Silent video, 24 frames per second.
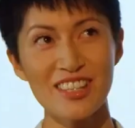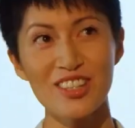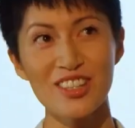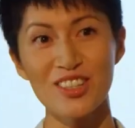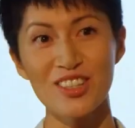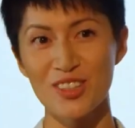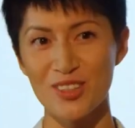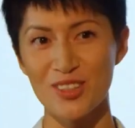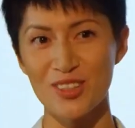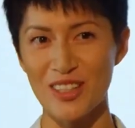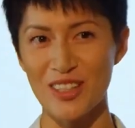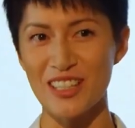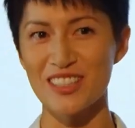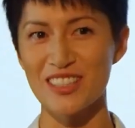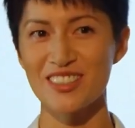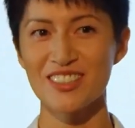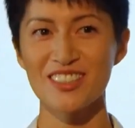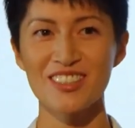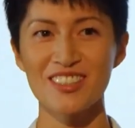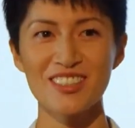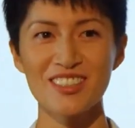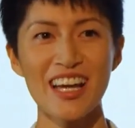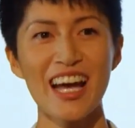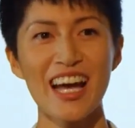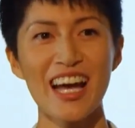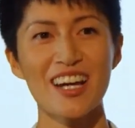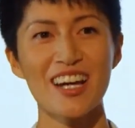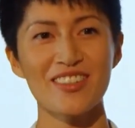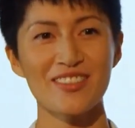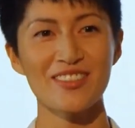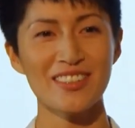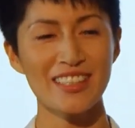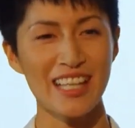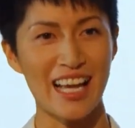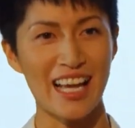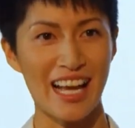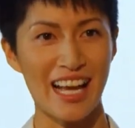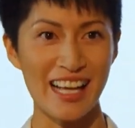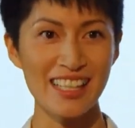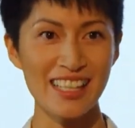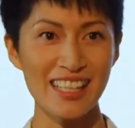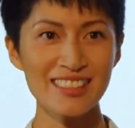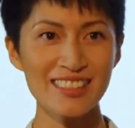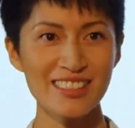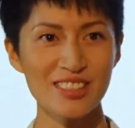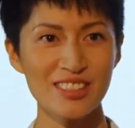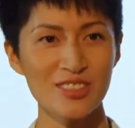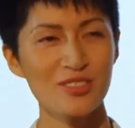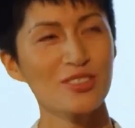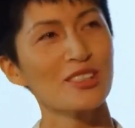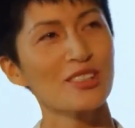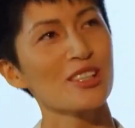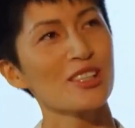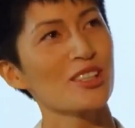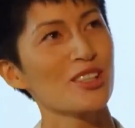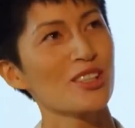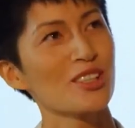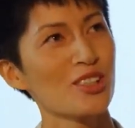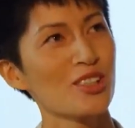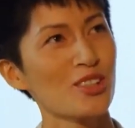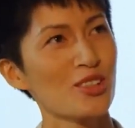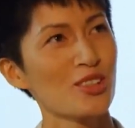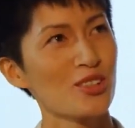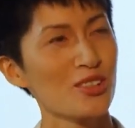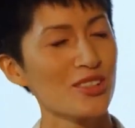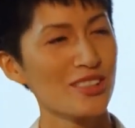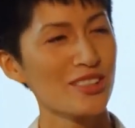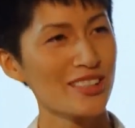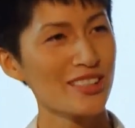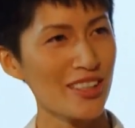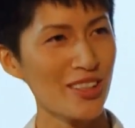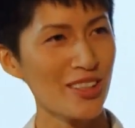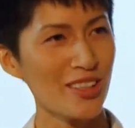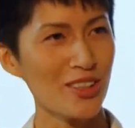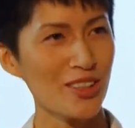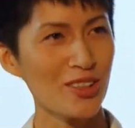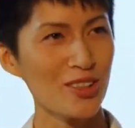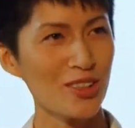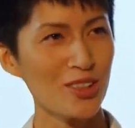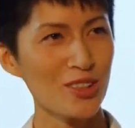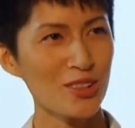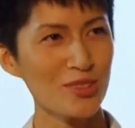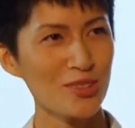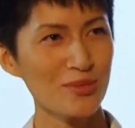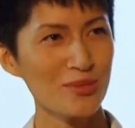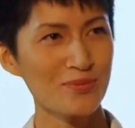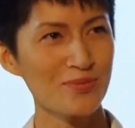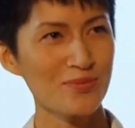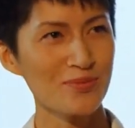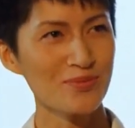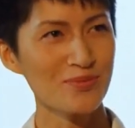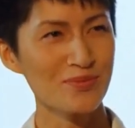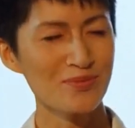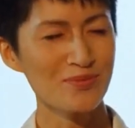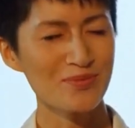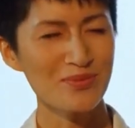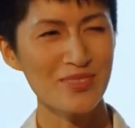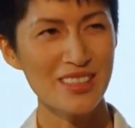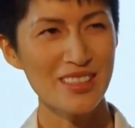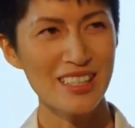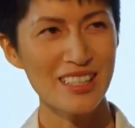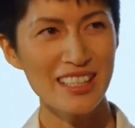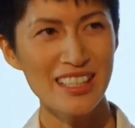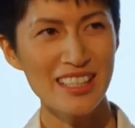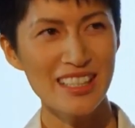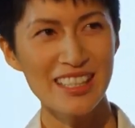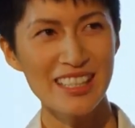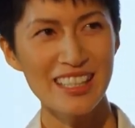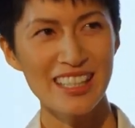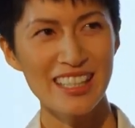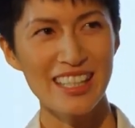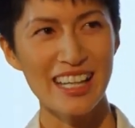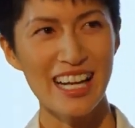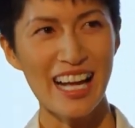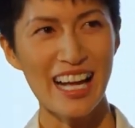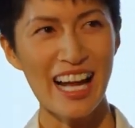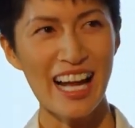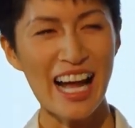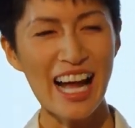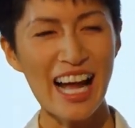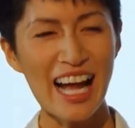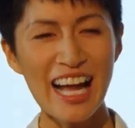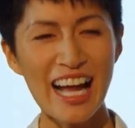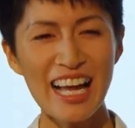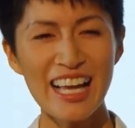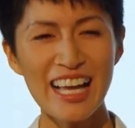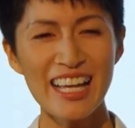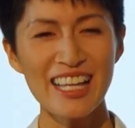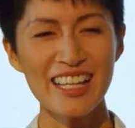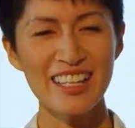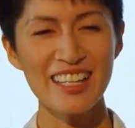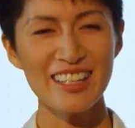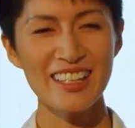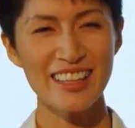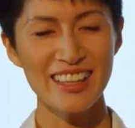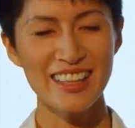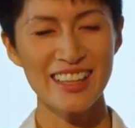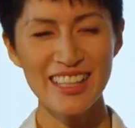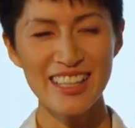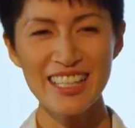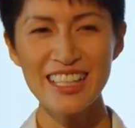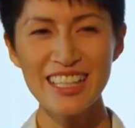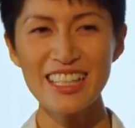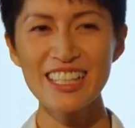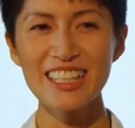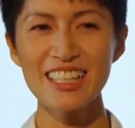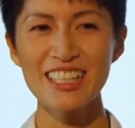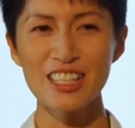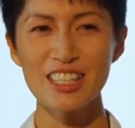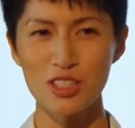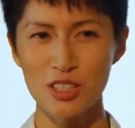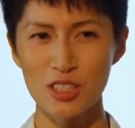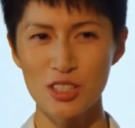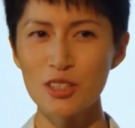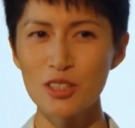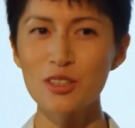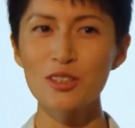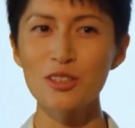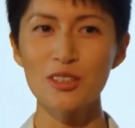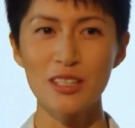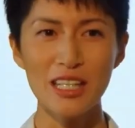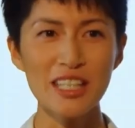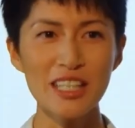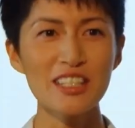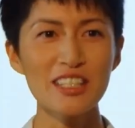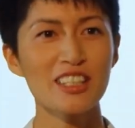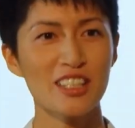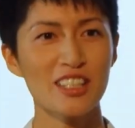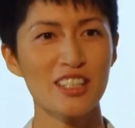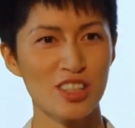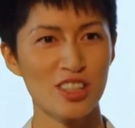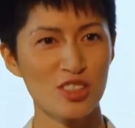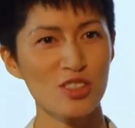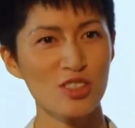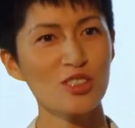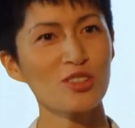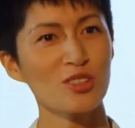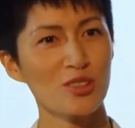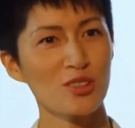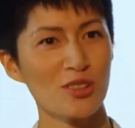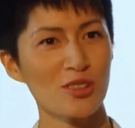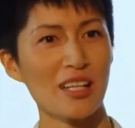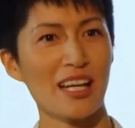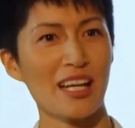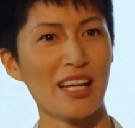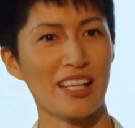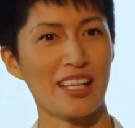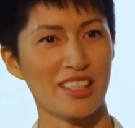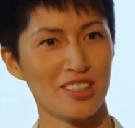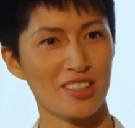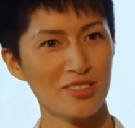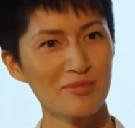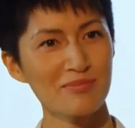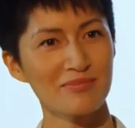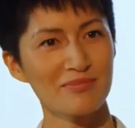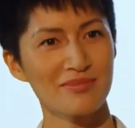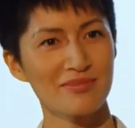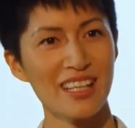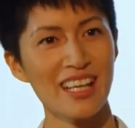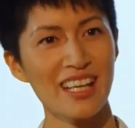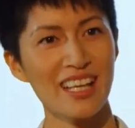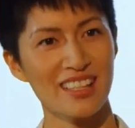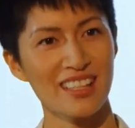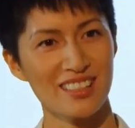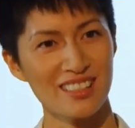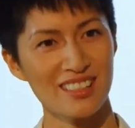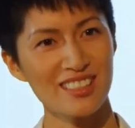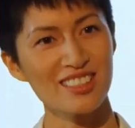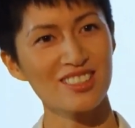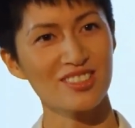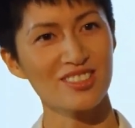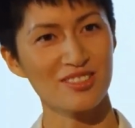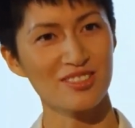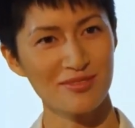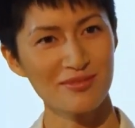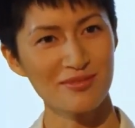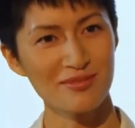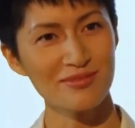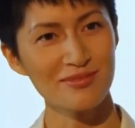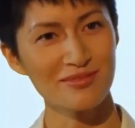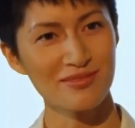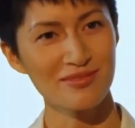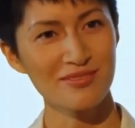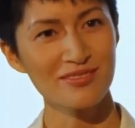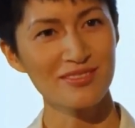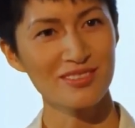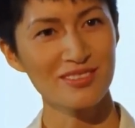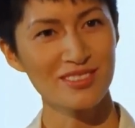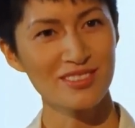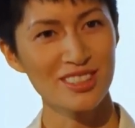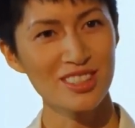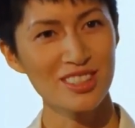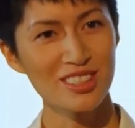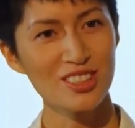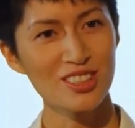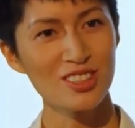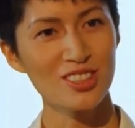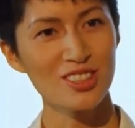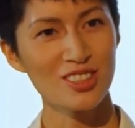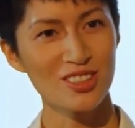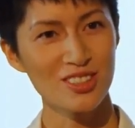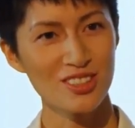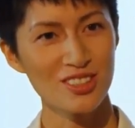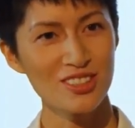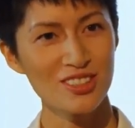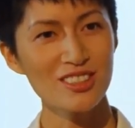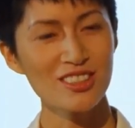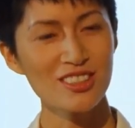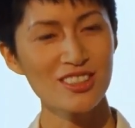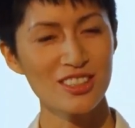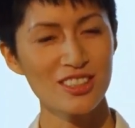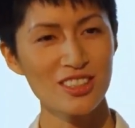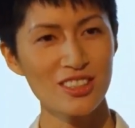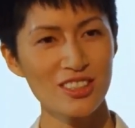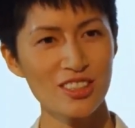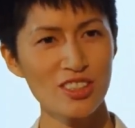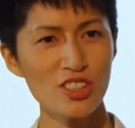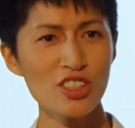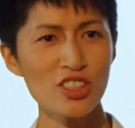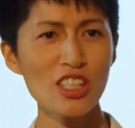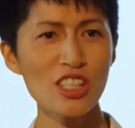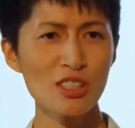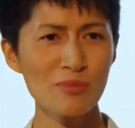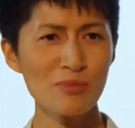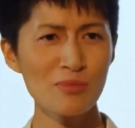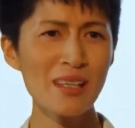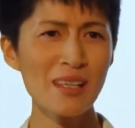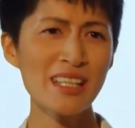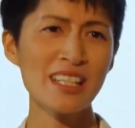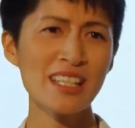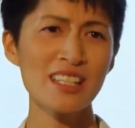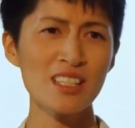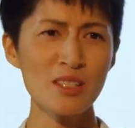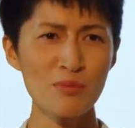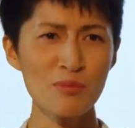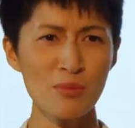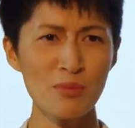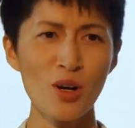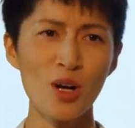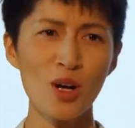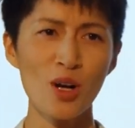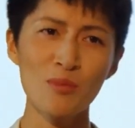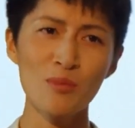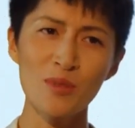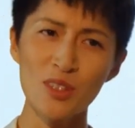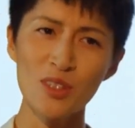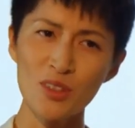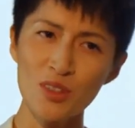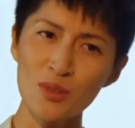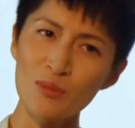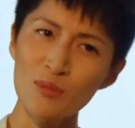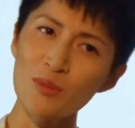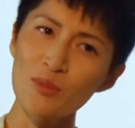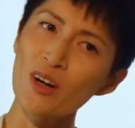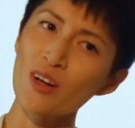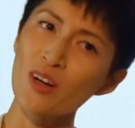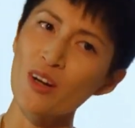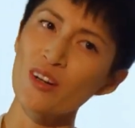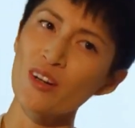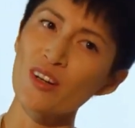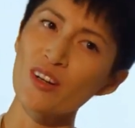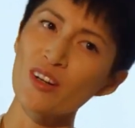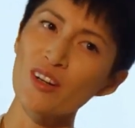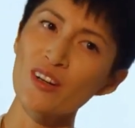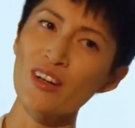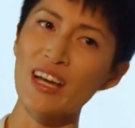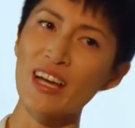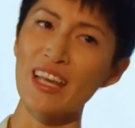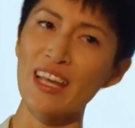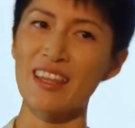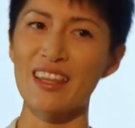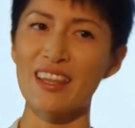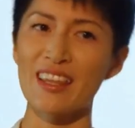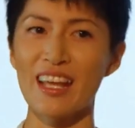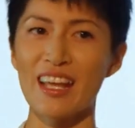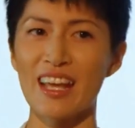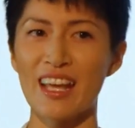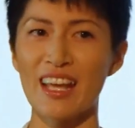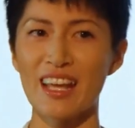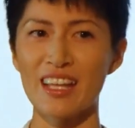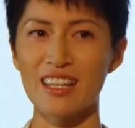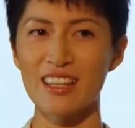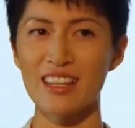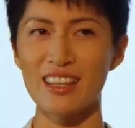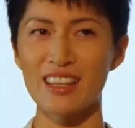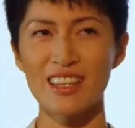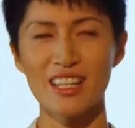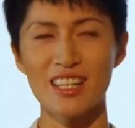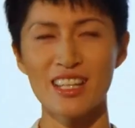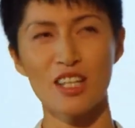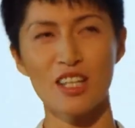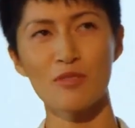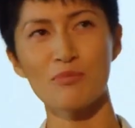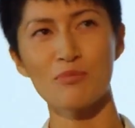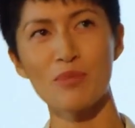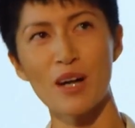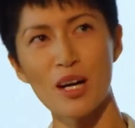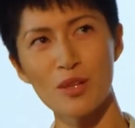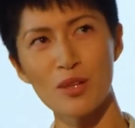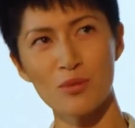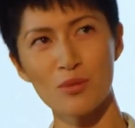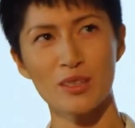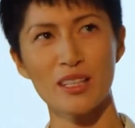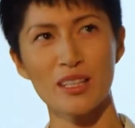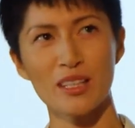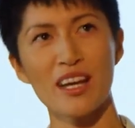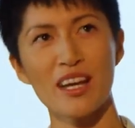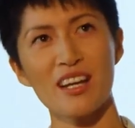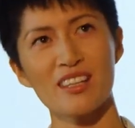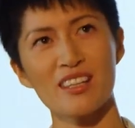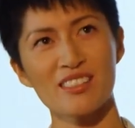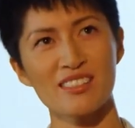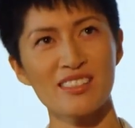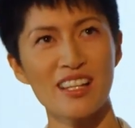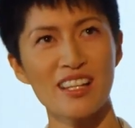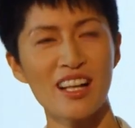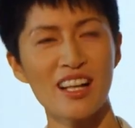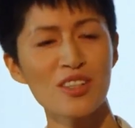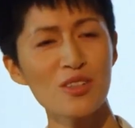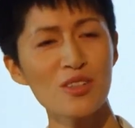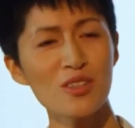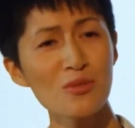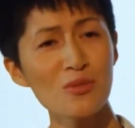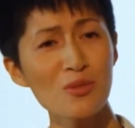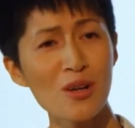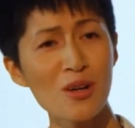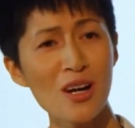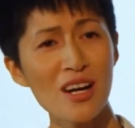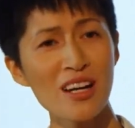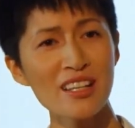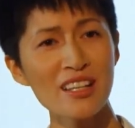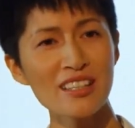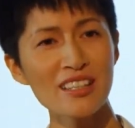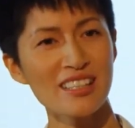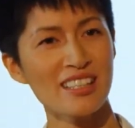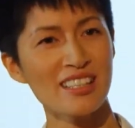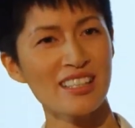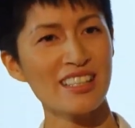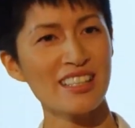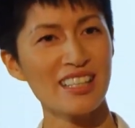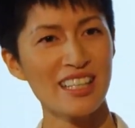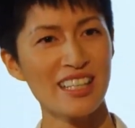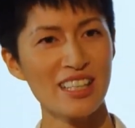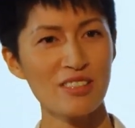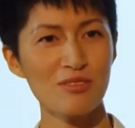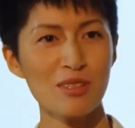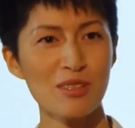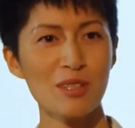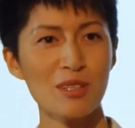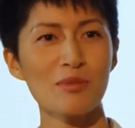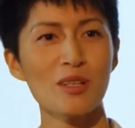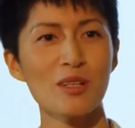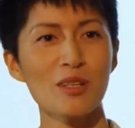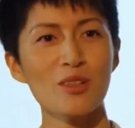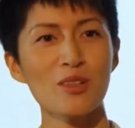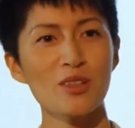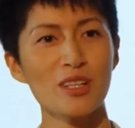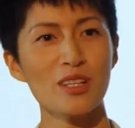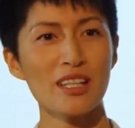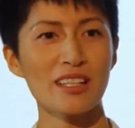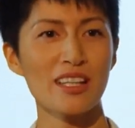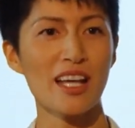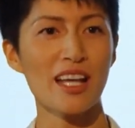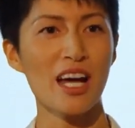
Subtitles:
When investors respond negatively, the opposite happens. Break negative cycles with this technique. Label and reframe internally. Name the cue you saw, like lip purse, noted, to prevent you from hijacking your next cue. This labeling deactivates fear responses and keeps you in control.